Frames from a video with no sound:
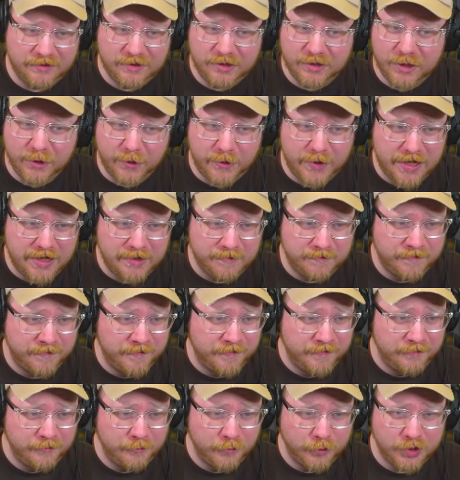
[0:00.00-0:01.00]
You know what?
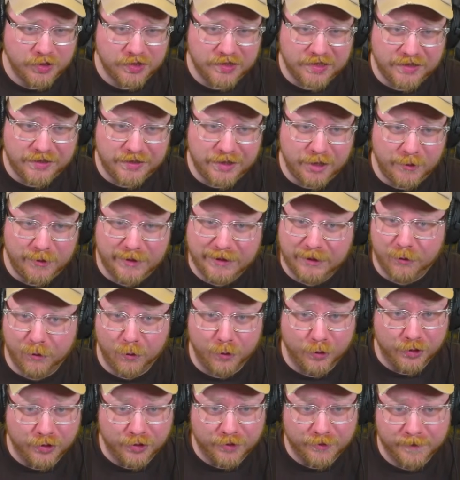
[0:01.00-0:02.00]
We're just going to go in
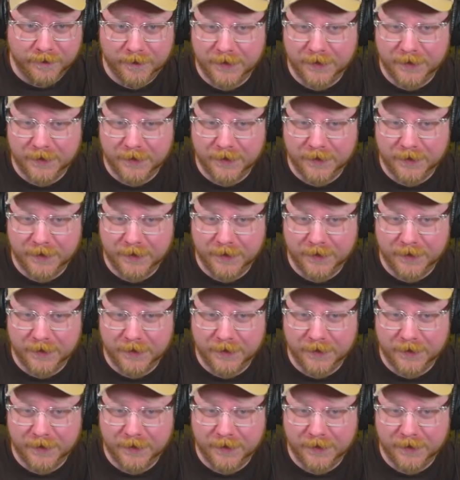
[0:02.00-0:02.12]
order.